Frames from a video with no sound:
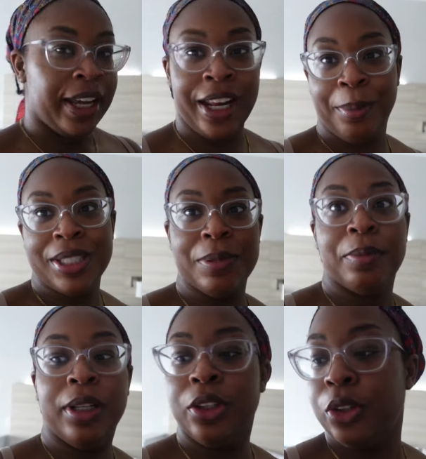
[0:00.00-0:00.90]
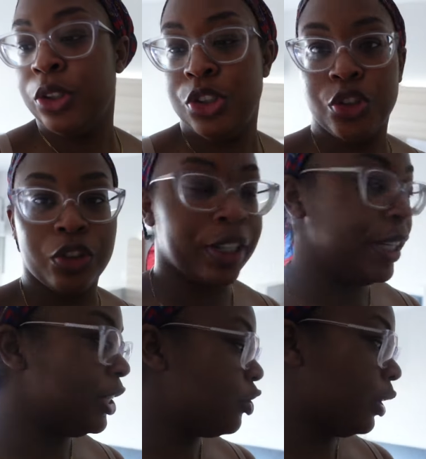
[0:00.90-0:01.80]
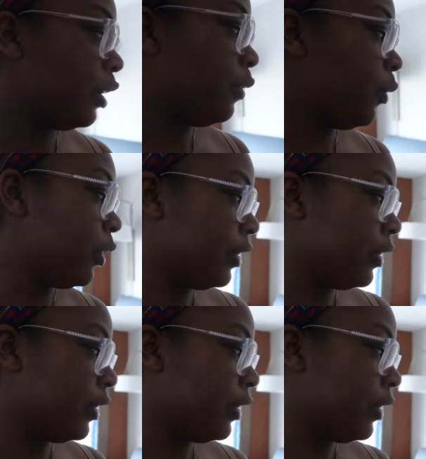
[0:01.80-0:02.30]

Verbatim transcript: And I'm about to make me a little drinky drink for